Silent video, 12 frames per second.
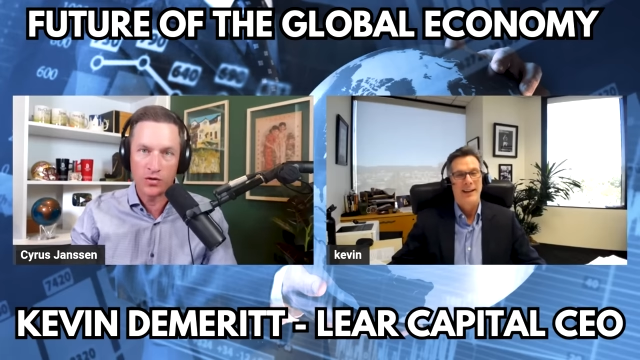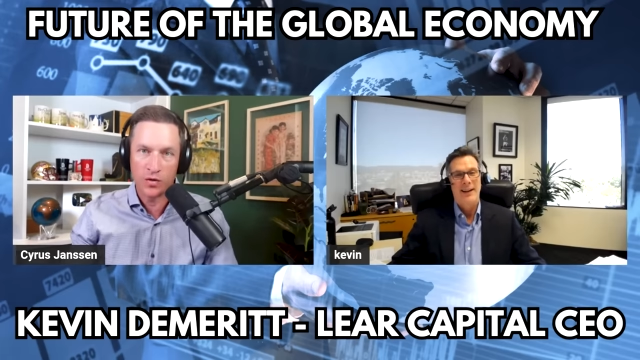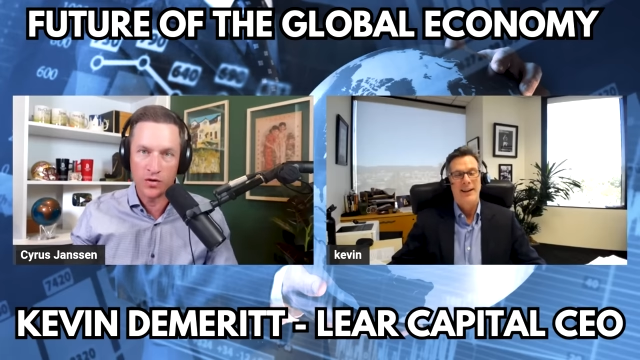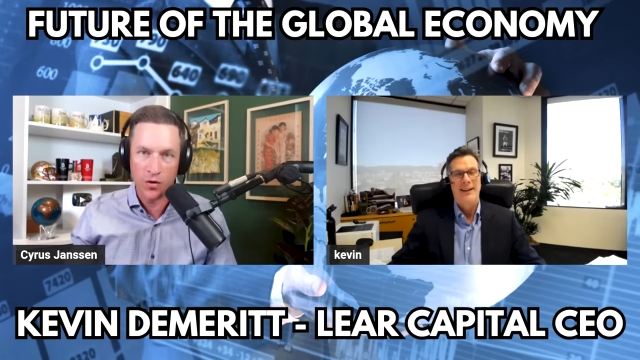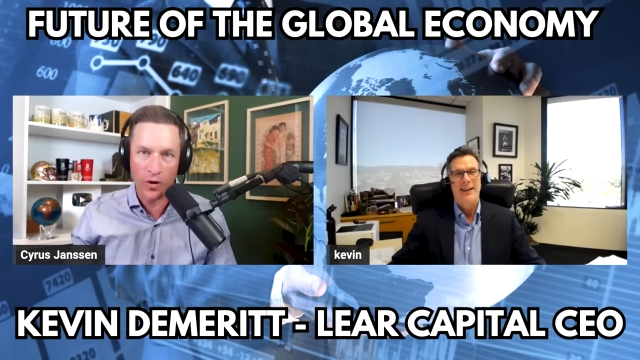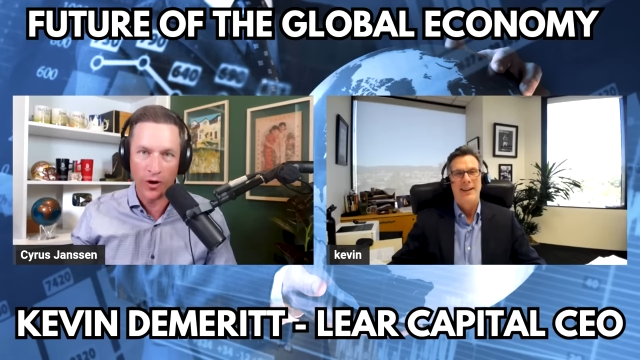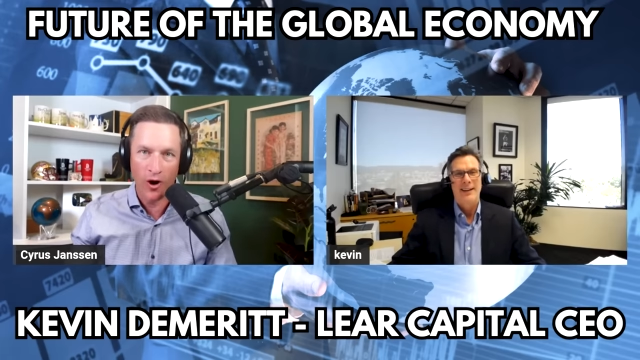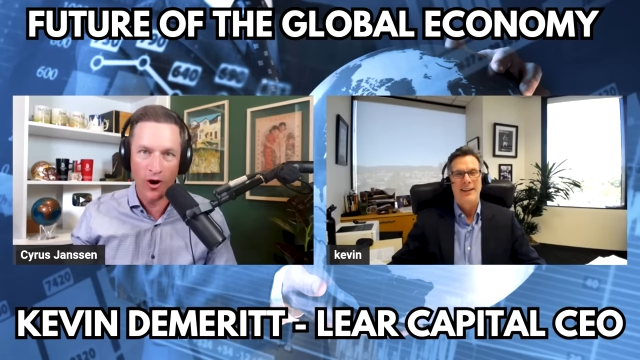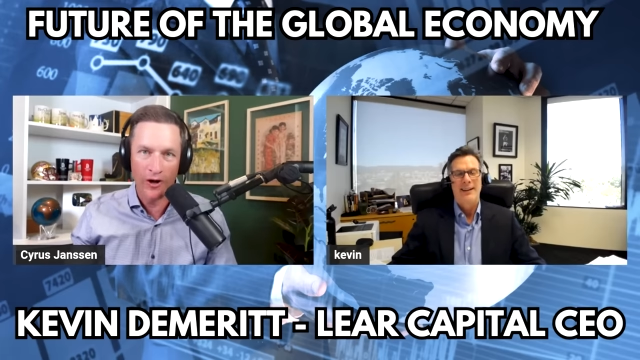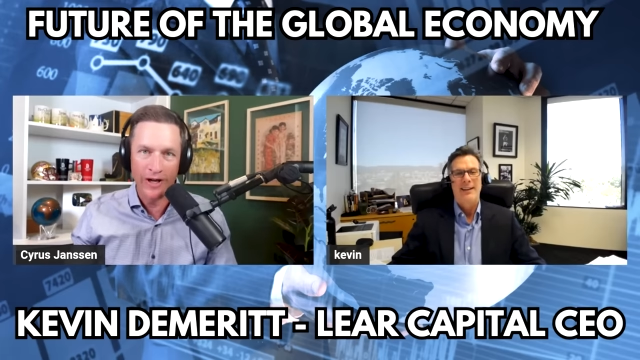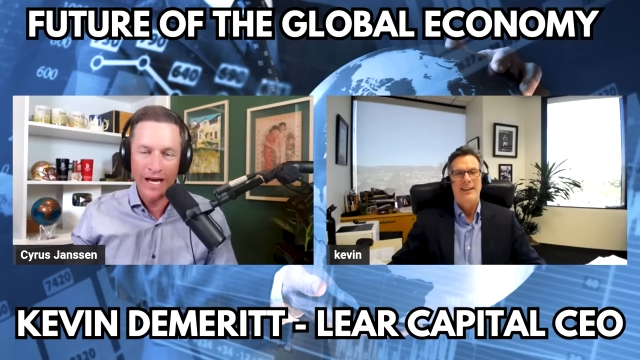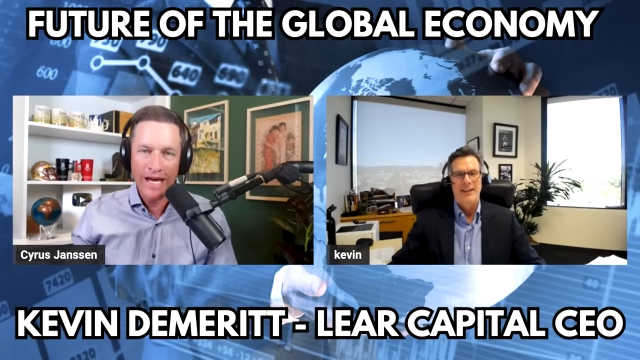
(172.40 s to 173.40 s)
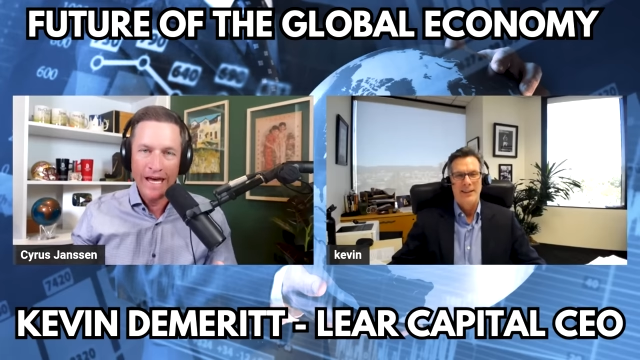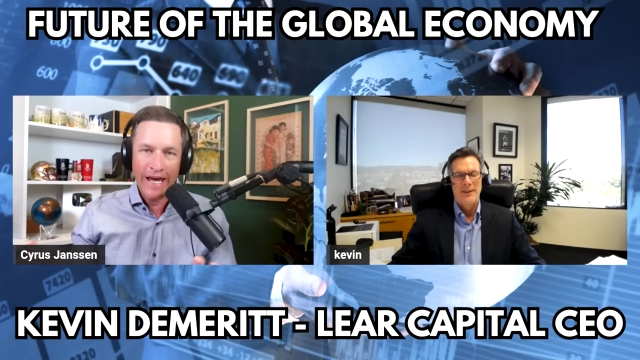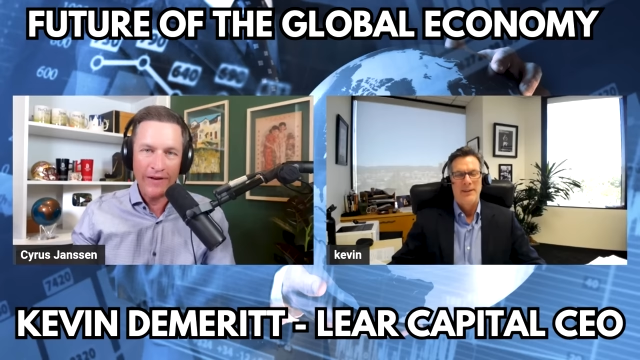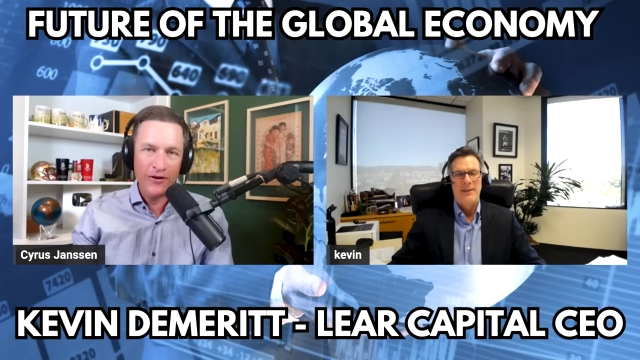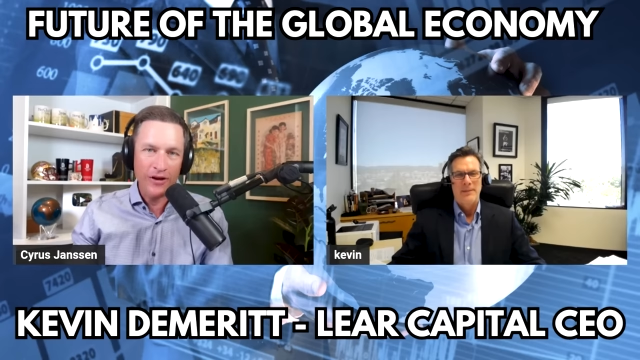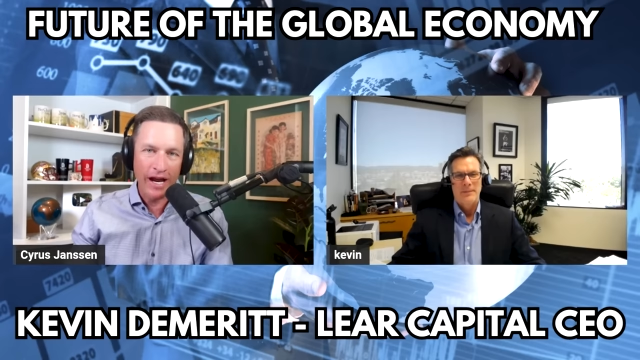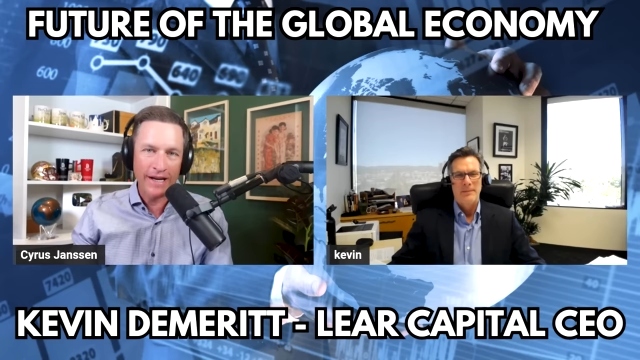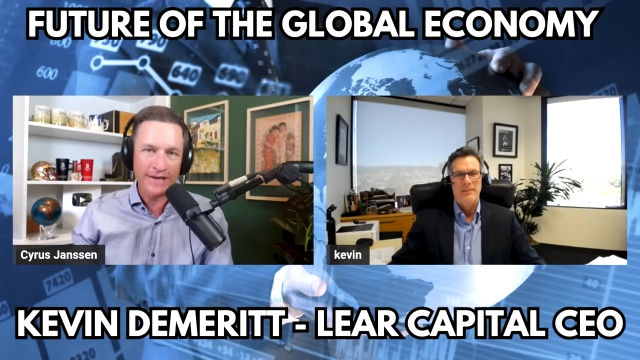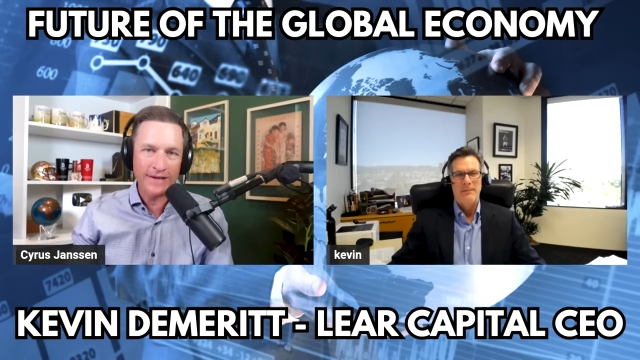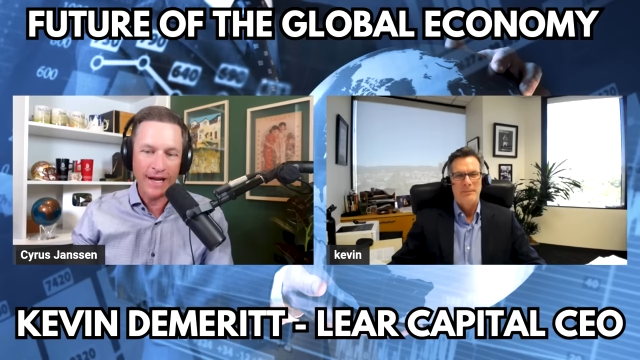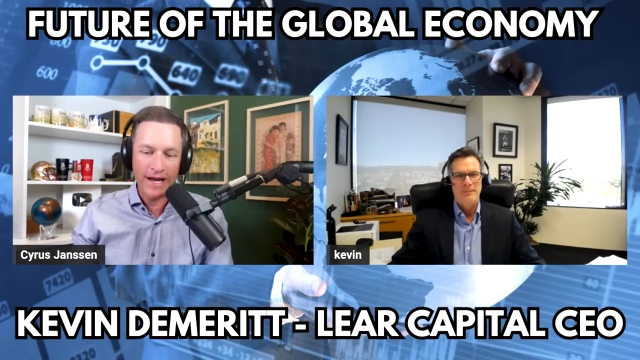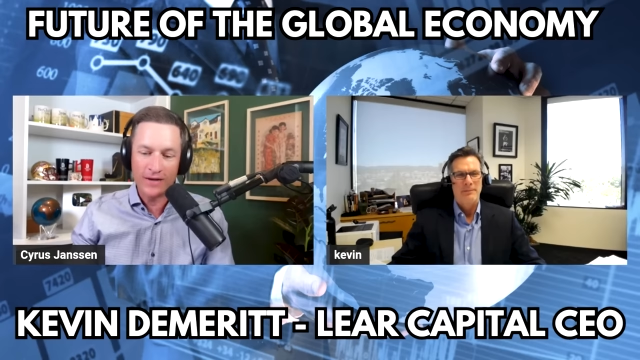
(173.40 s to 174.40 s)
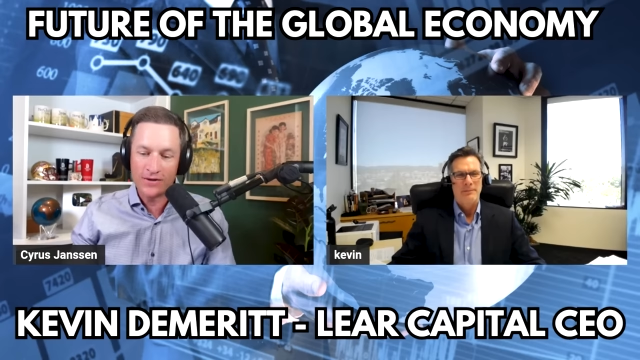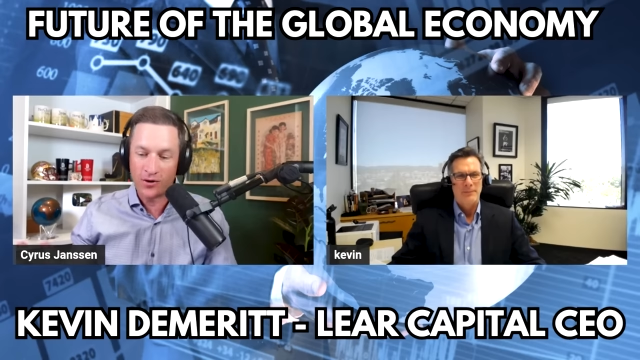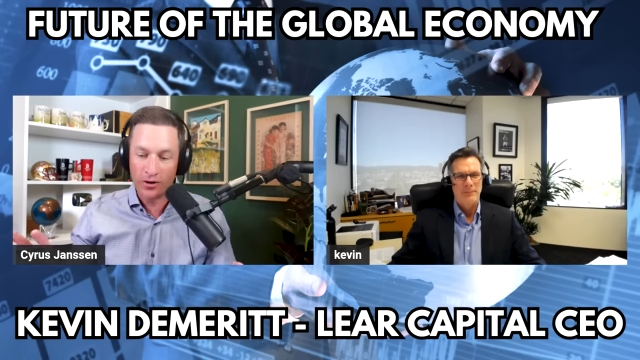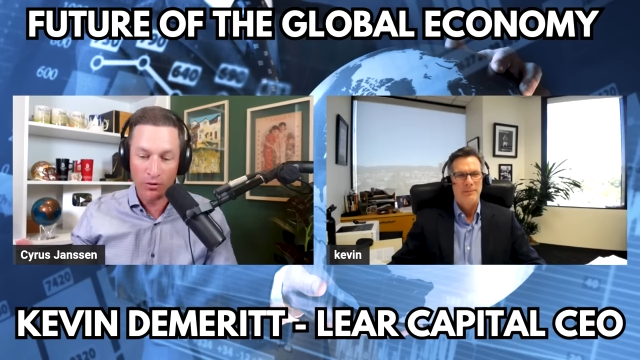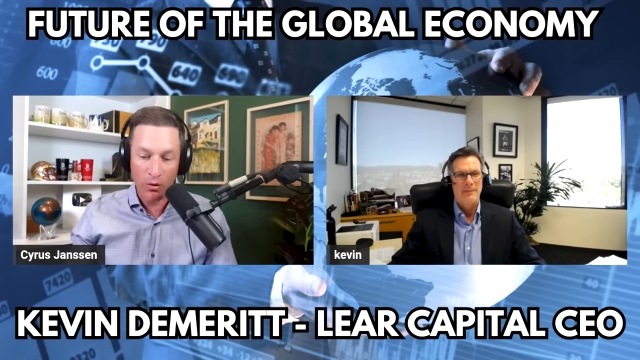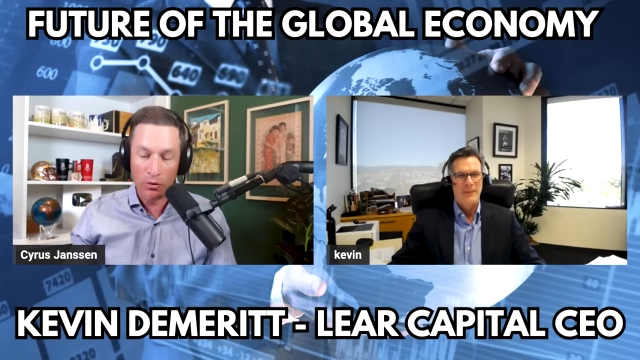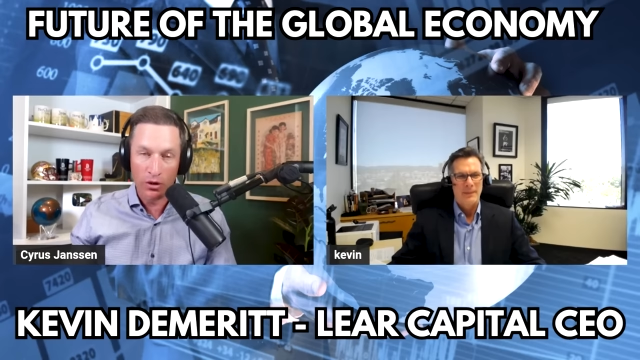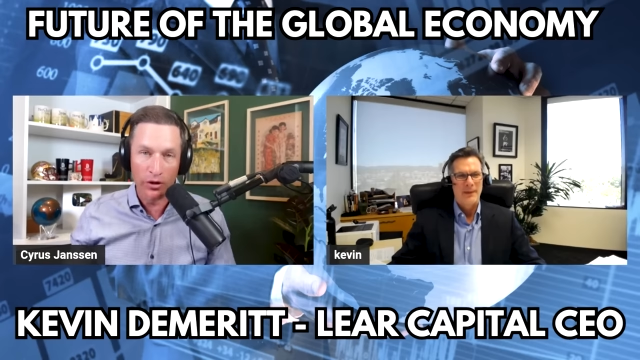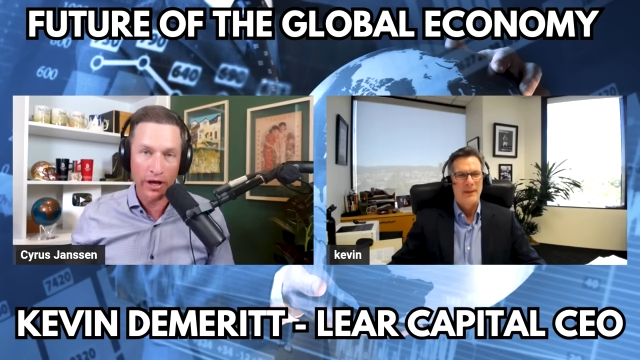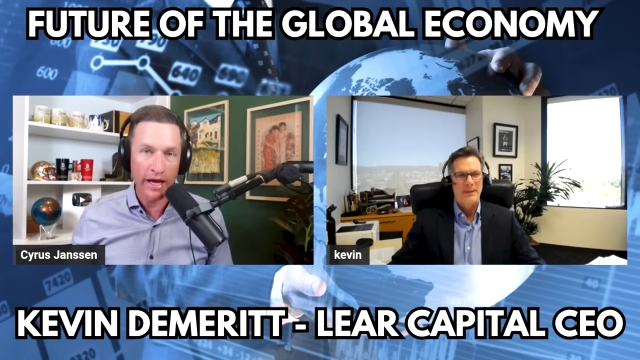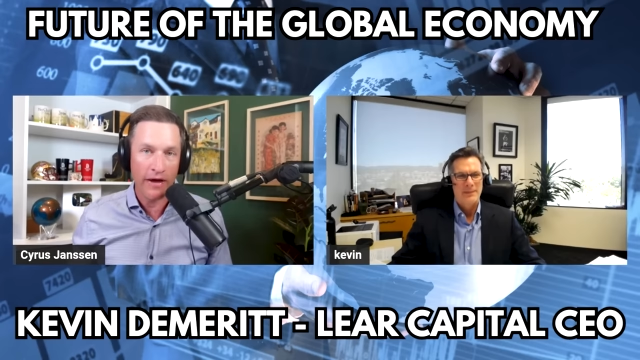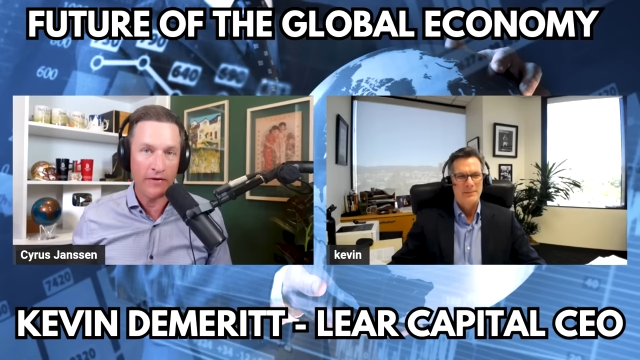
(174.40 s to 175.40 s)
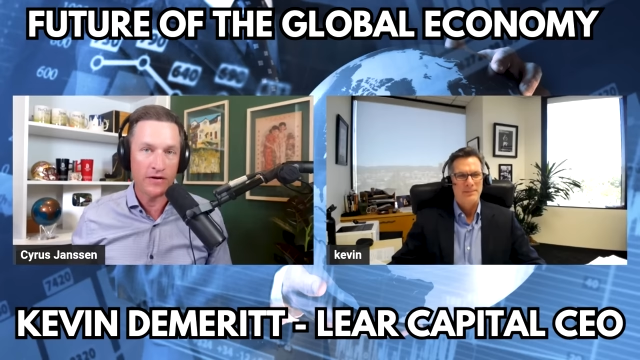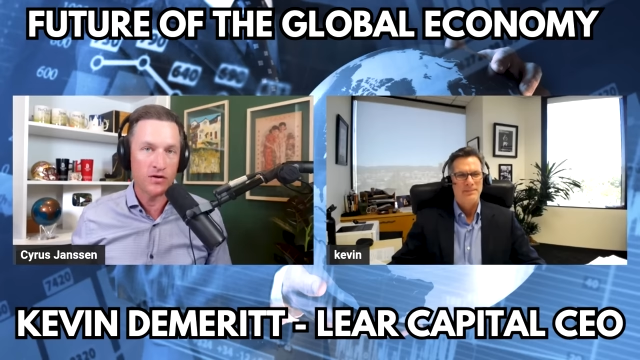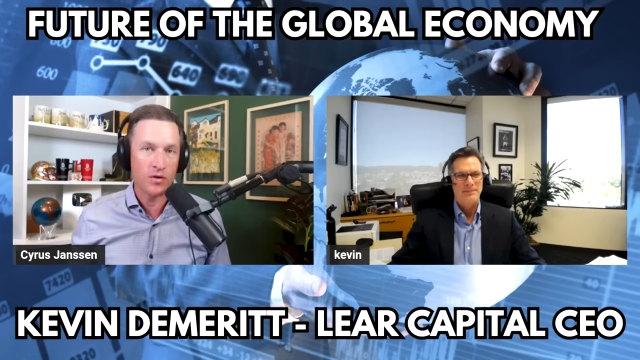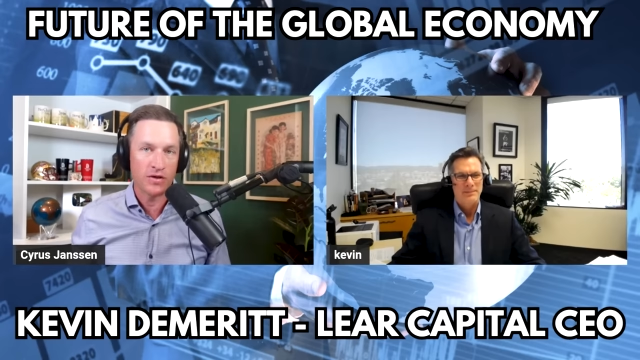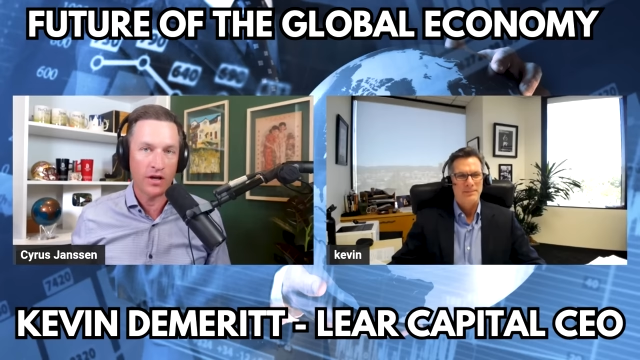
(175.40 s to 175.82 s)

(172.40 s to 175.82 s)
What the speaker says: what's going on in the United States, certainly when we're looking at this U.S.